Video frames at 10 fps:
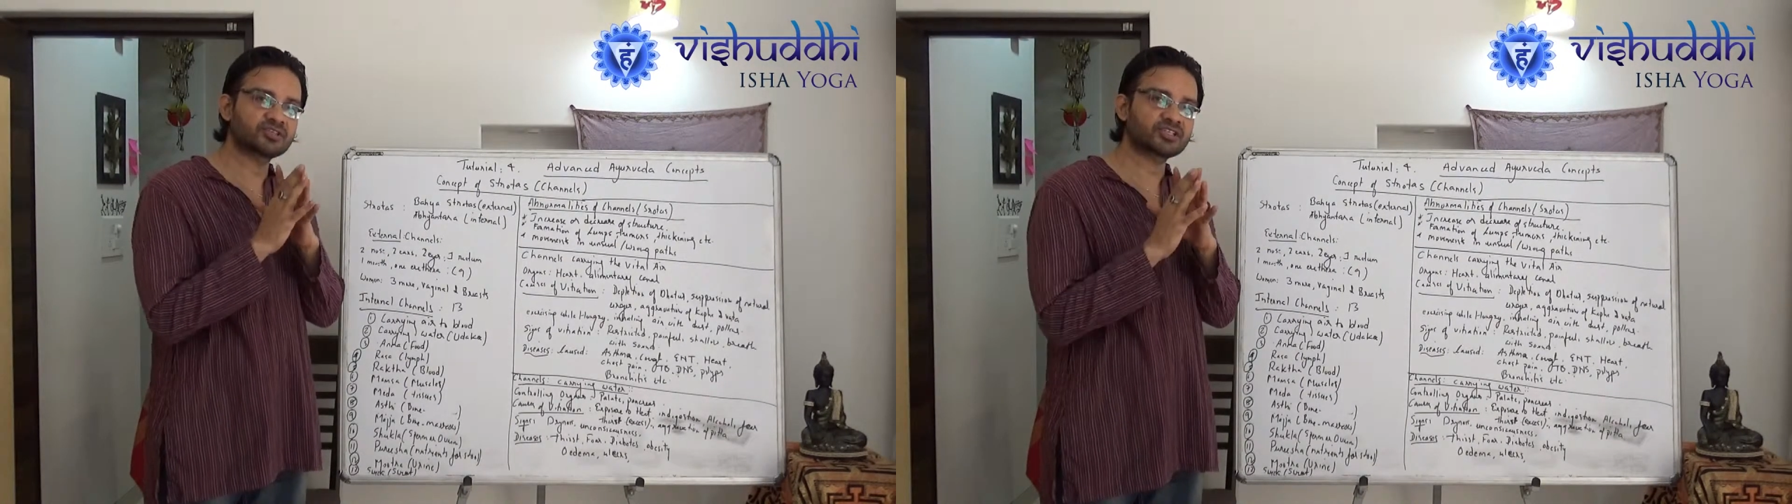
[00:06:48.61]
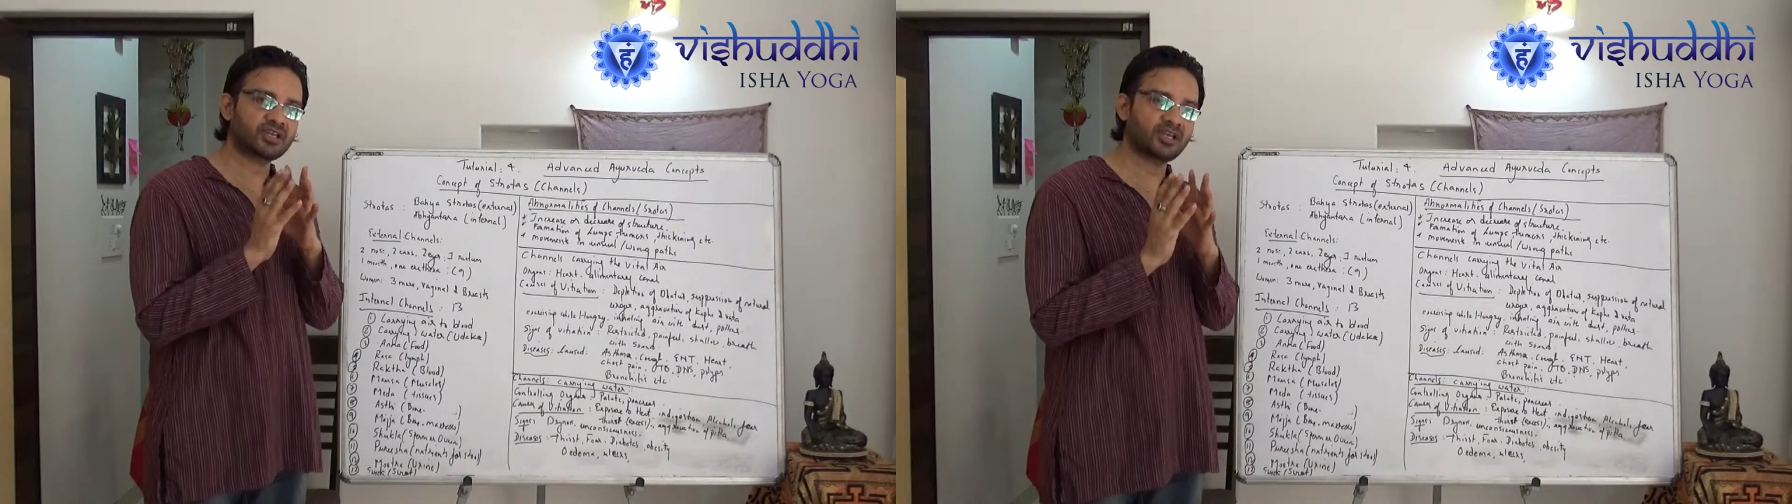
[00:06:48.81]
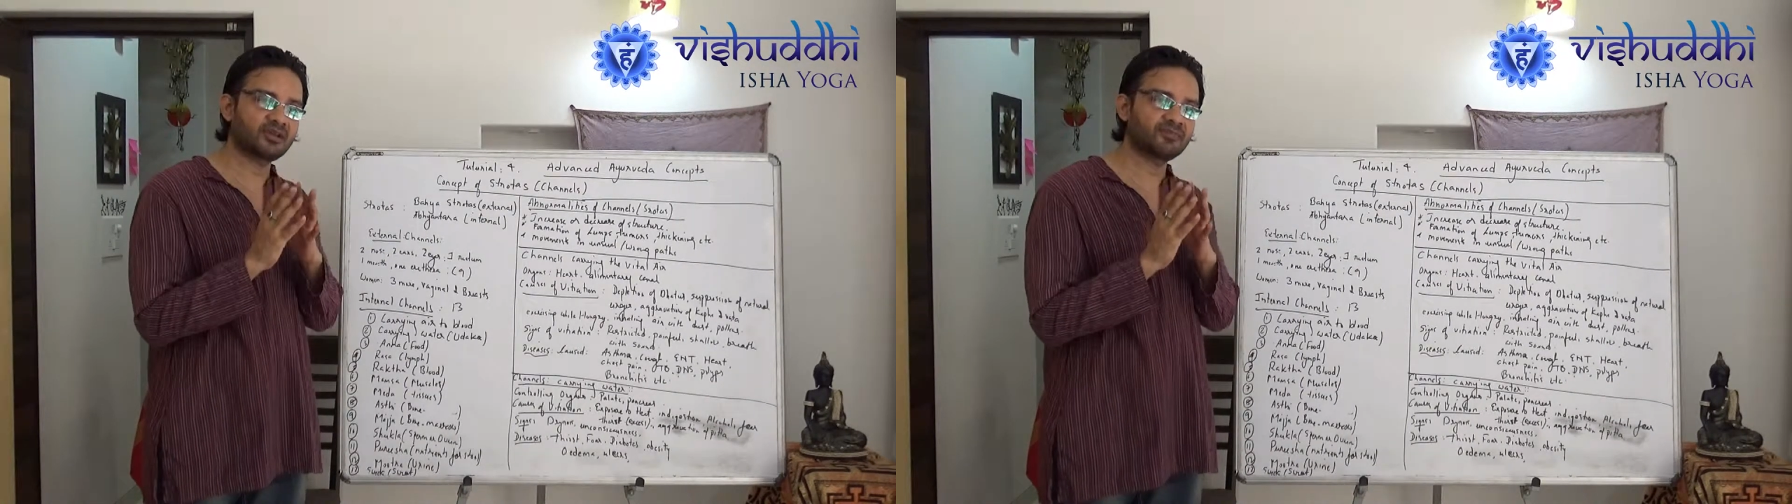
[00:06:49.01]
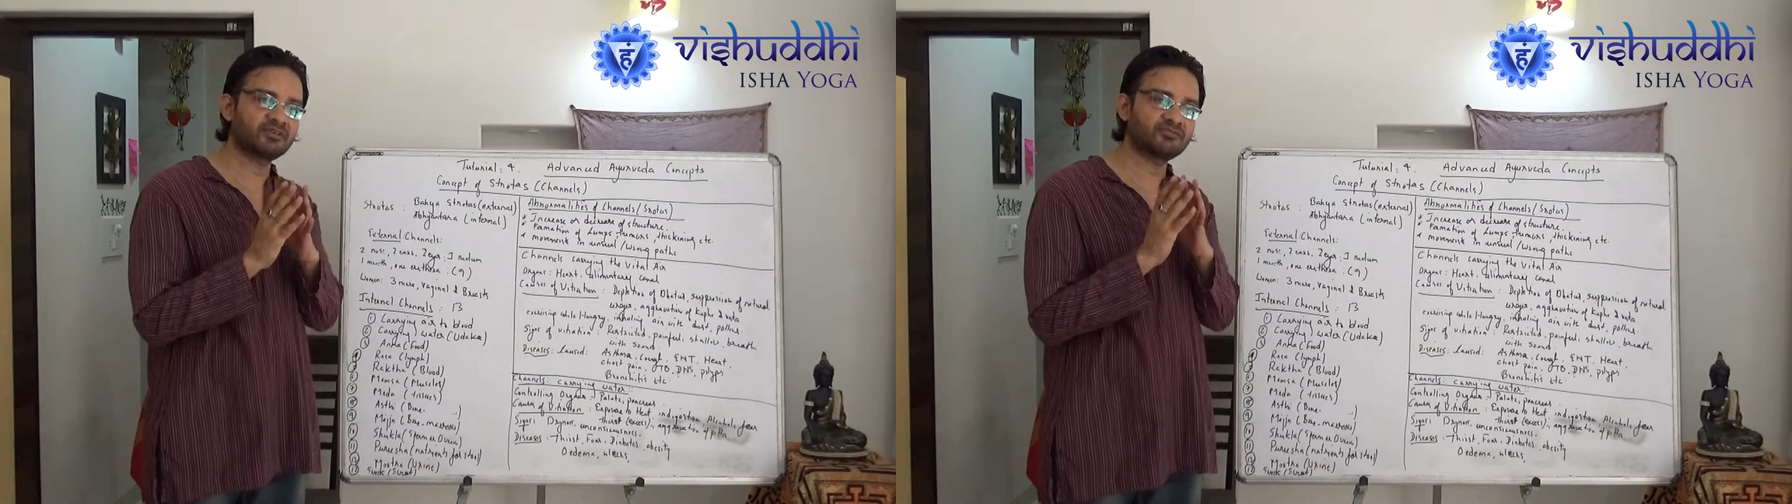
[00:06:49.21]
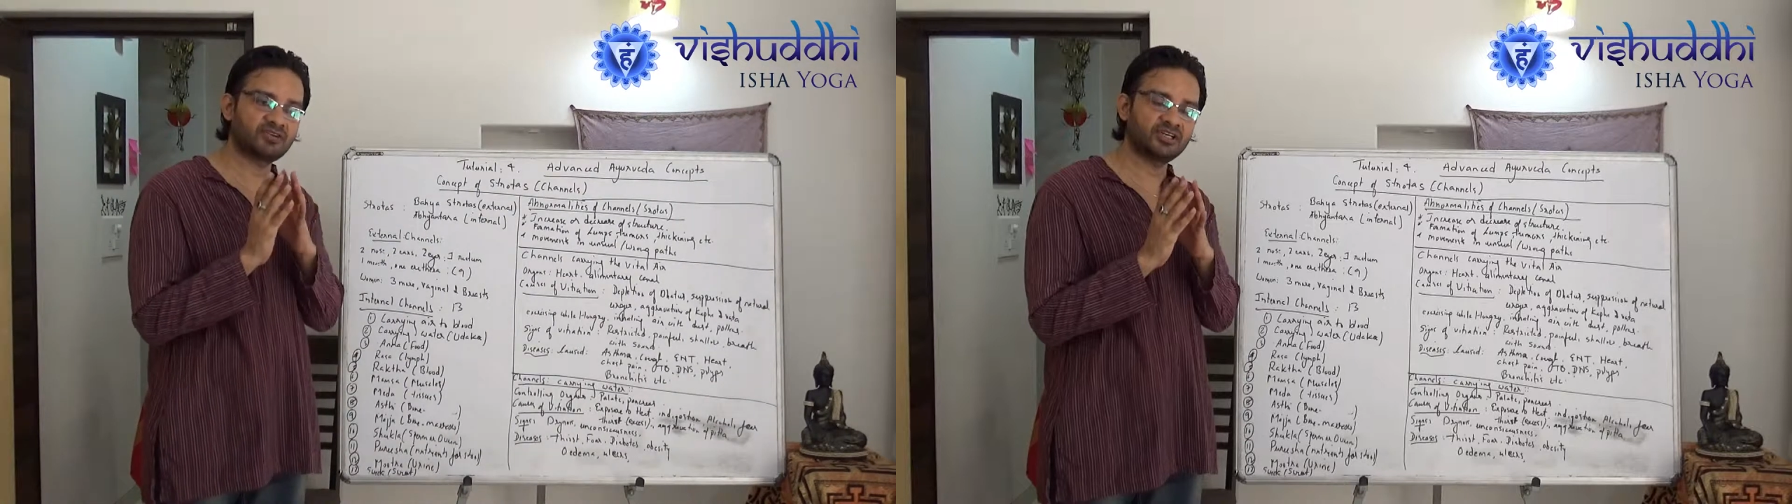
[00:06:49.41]
which help
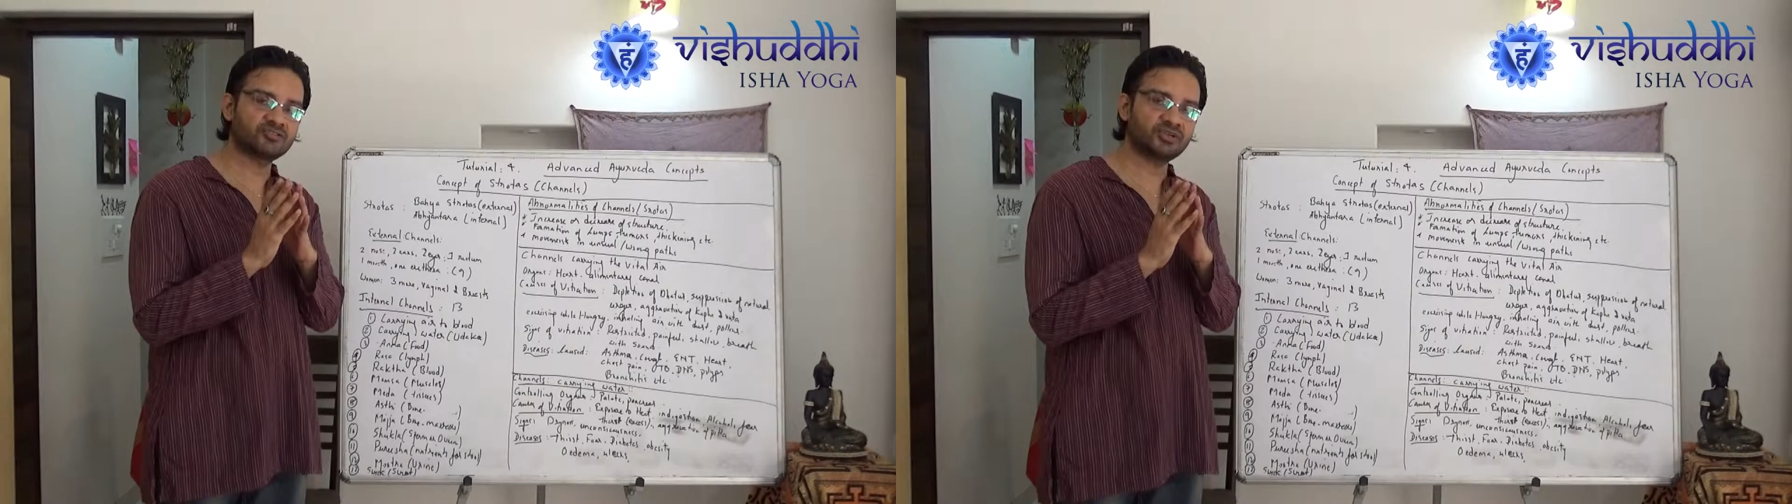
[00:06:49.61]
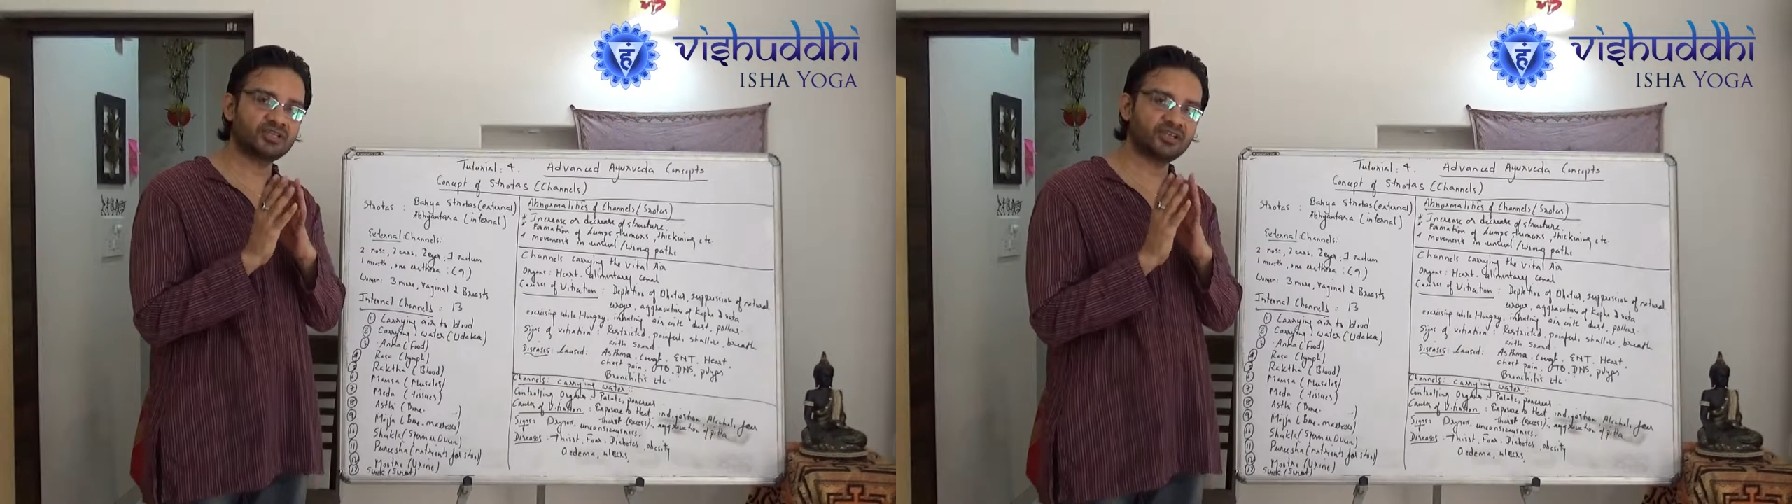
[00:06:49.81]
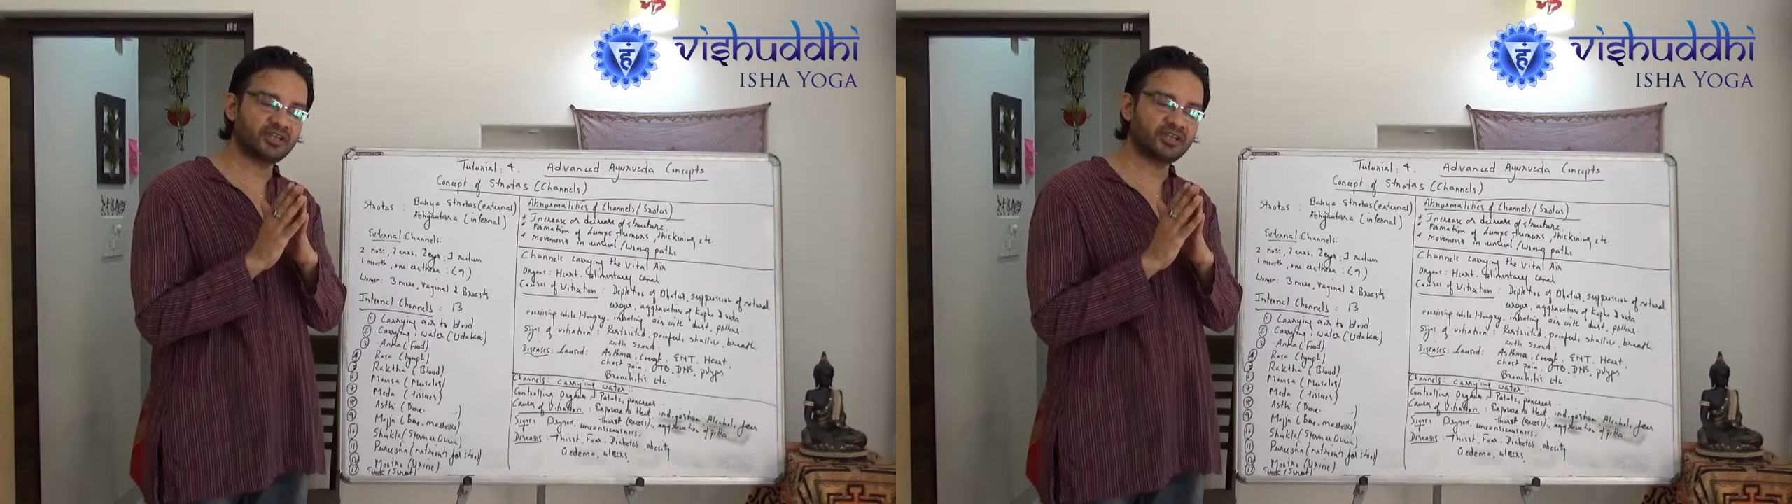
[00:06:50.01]
in filtering the